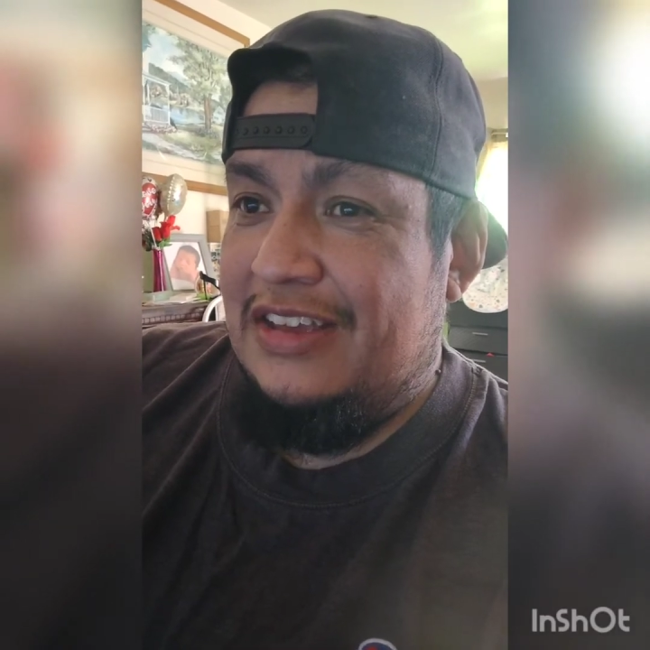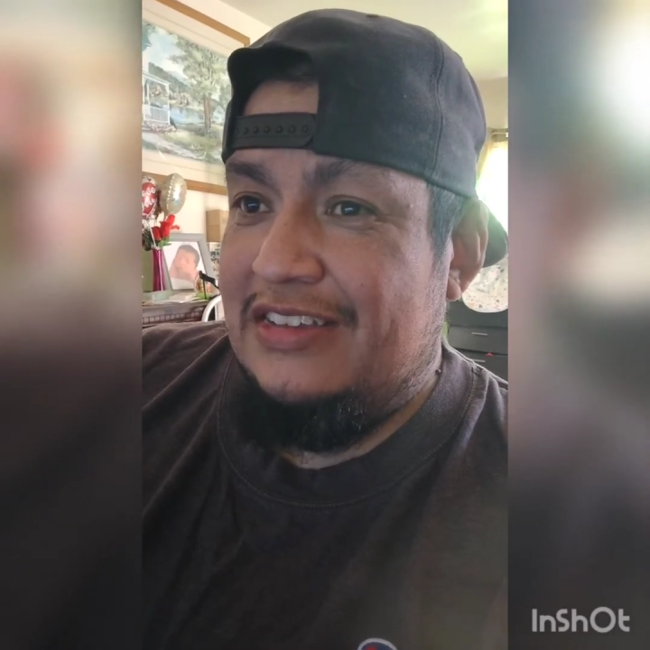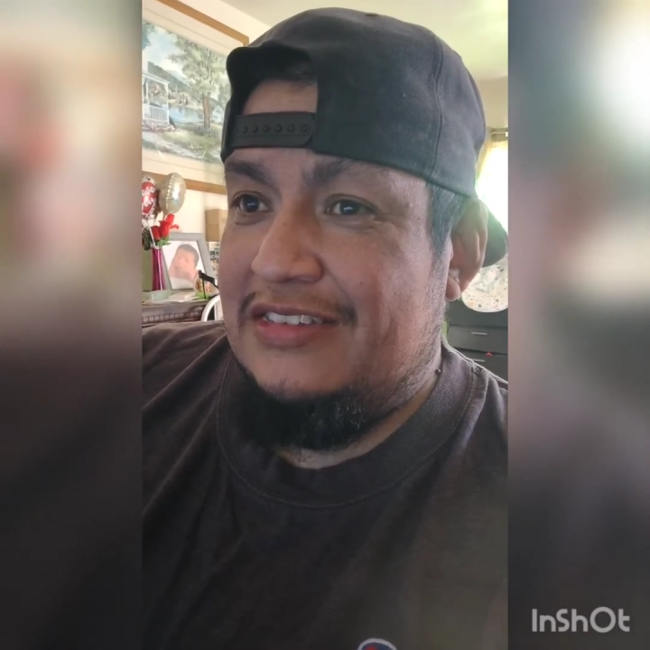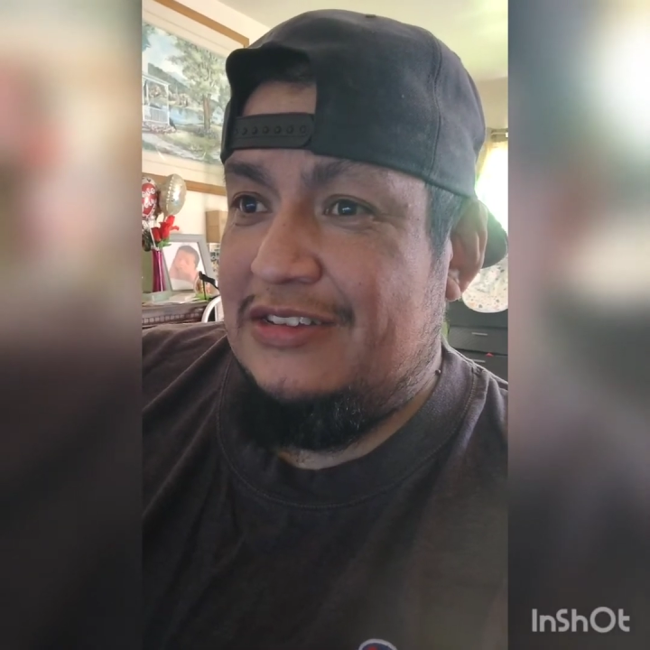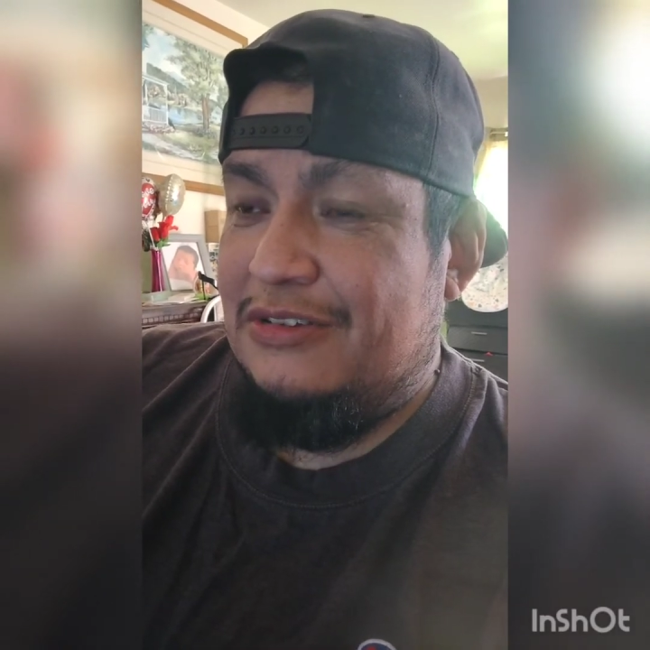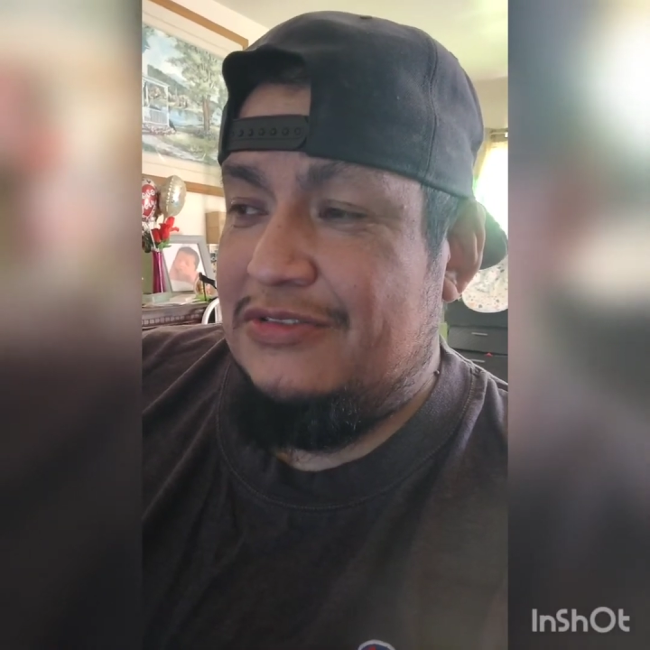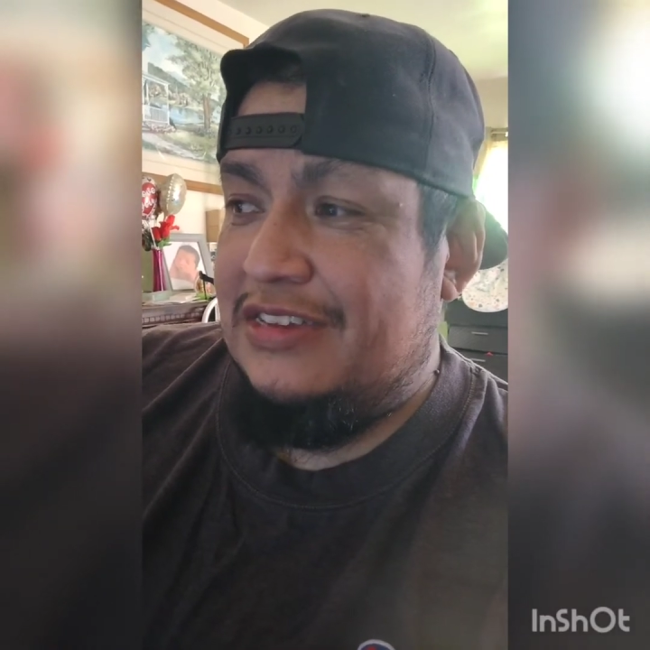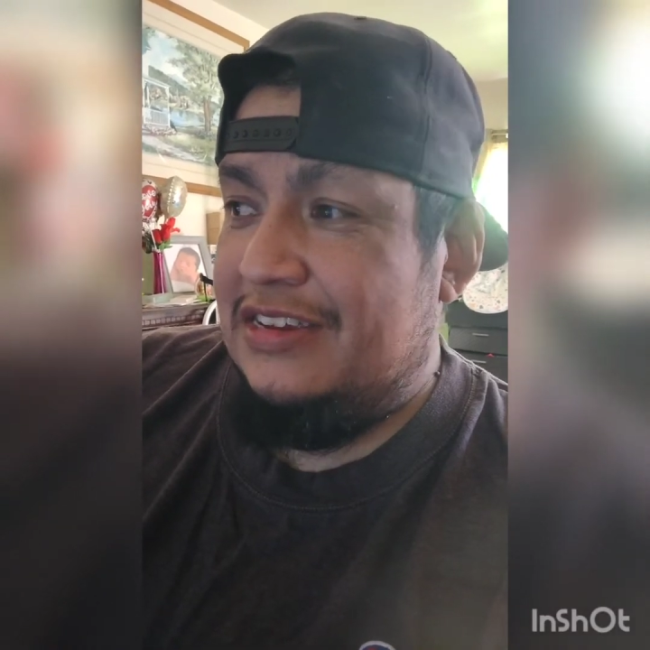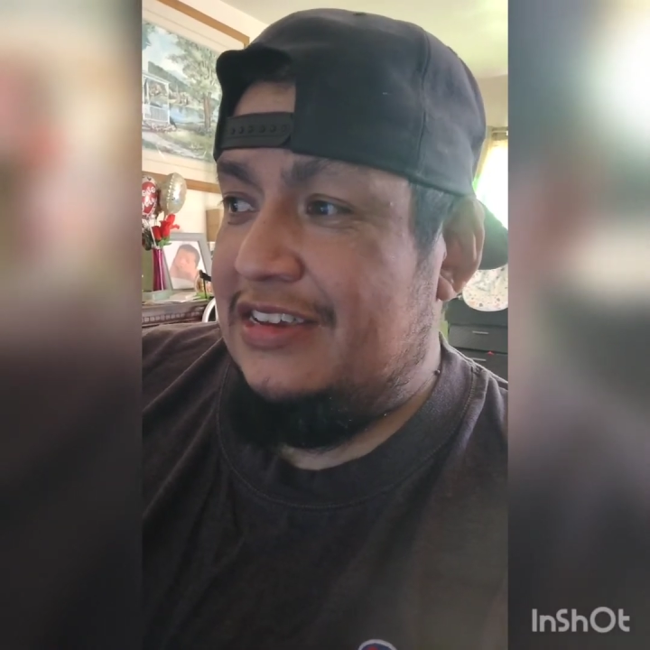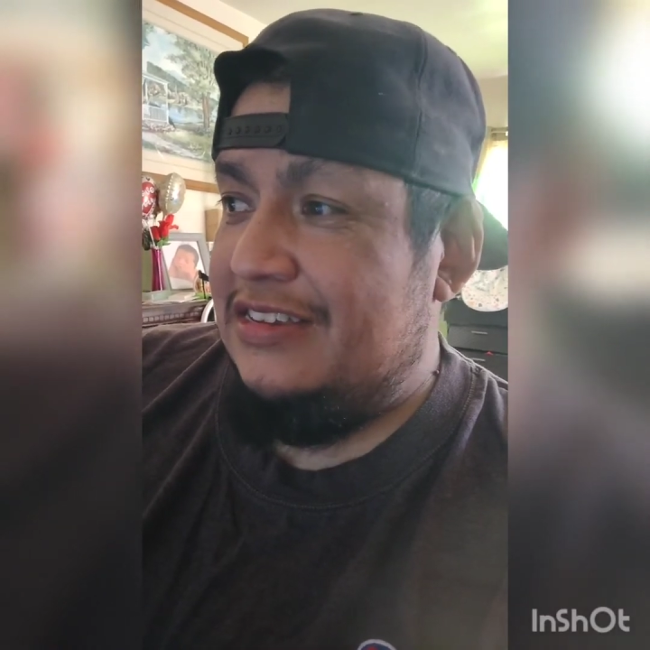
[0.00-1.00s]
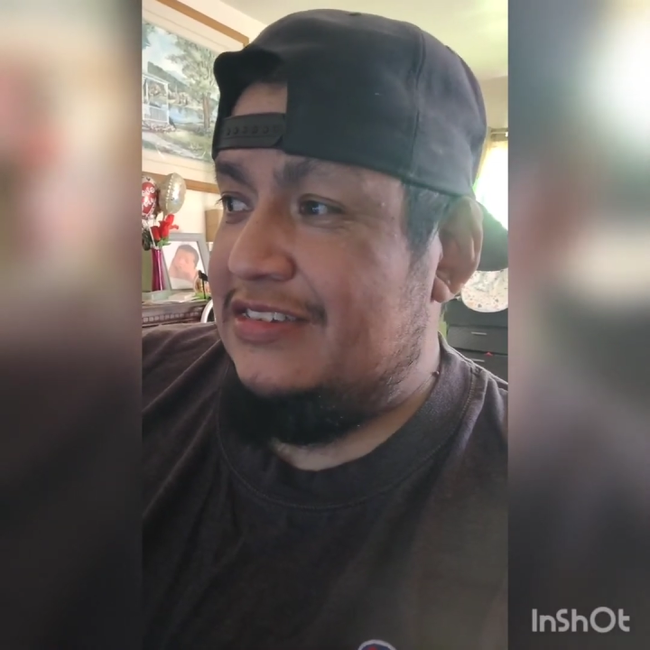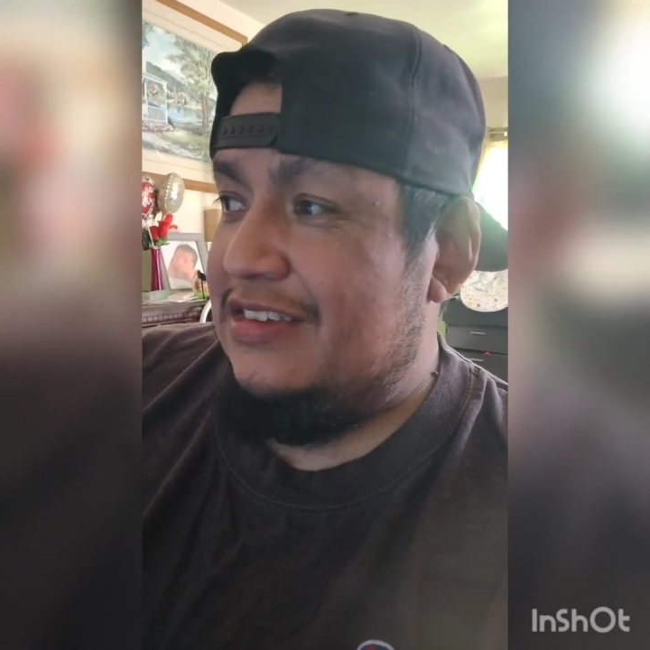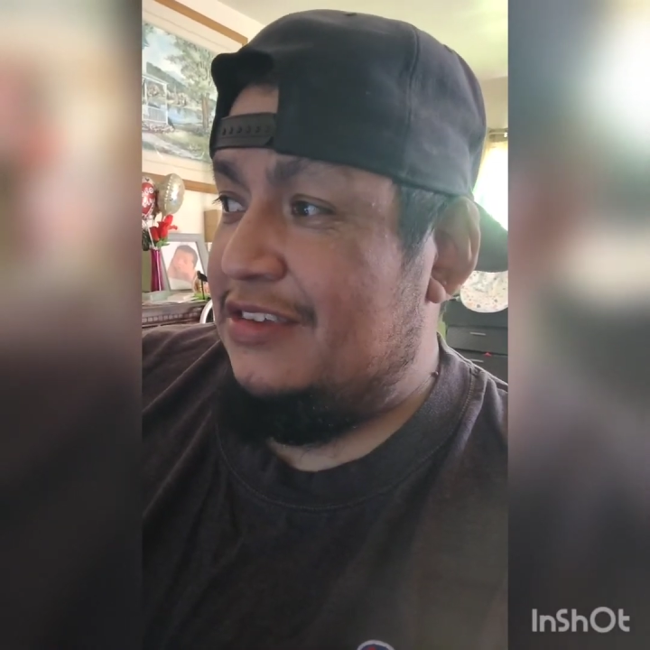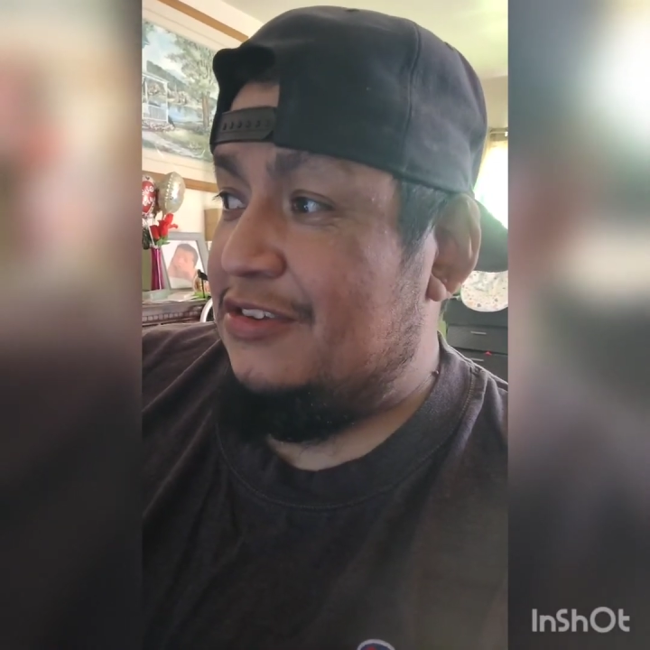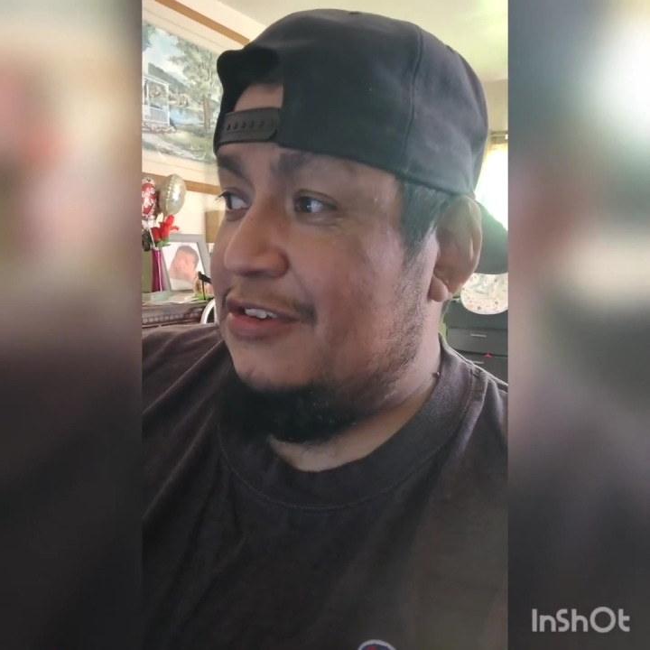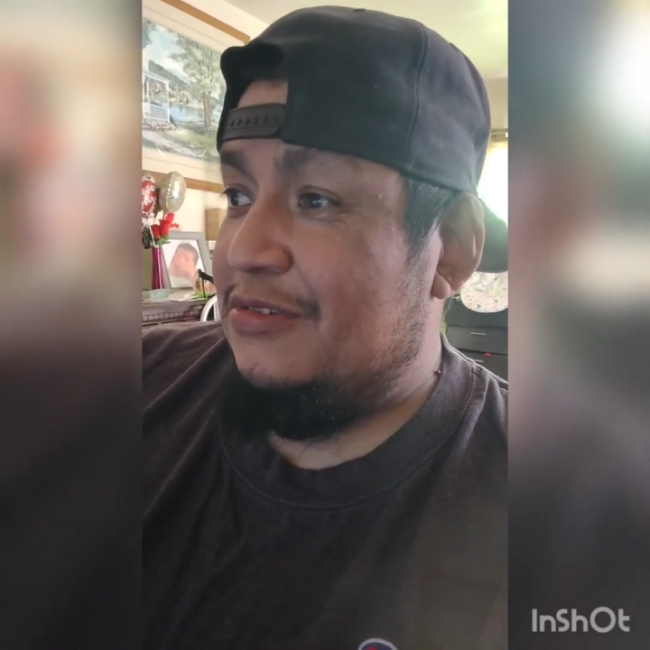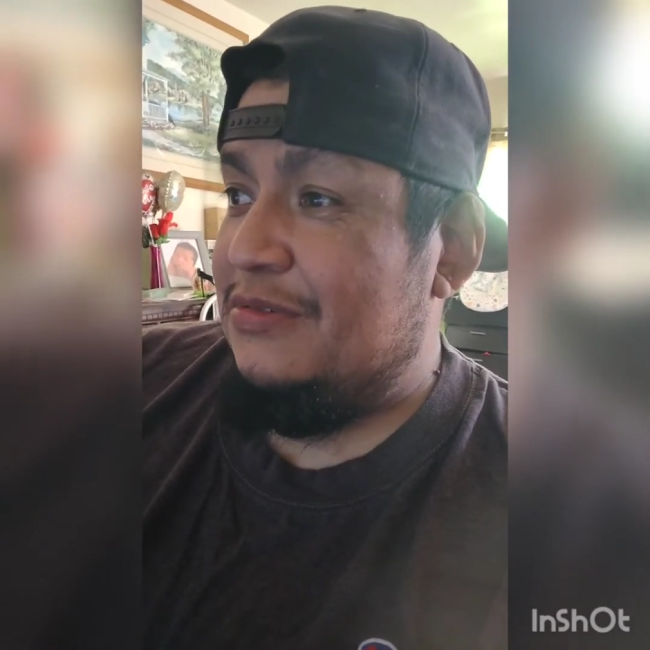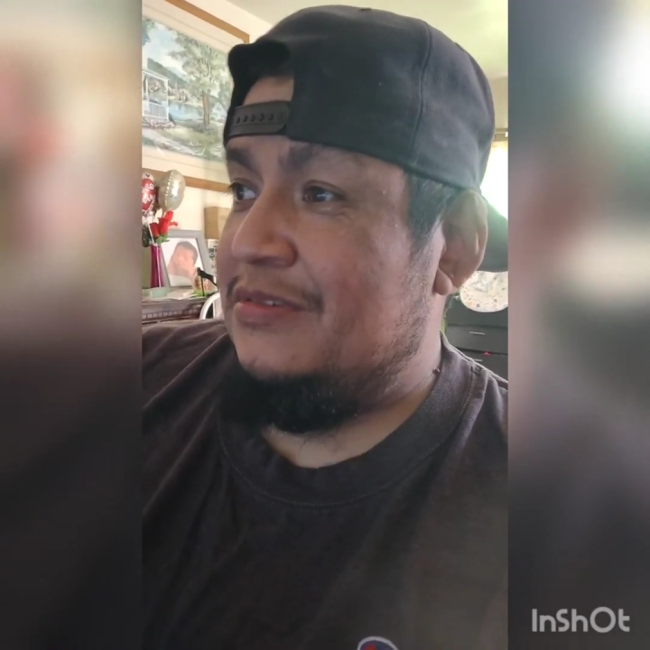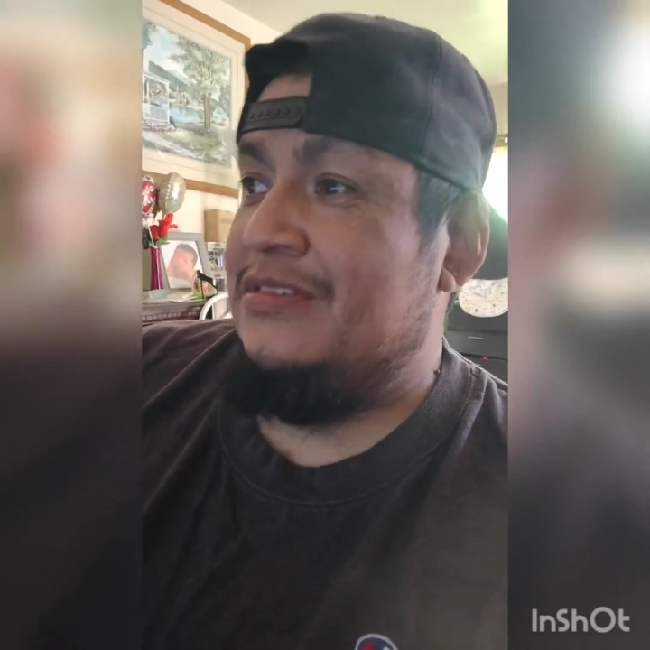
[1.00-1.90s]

has Tulsa Kings. So,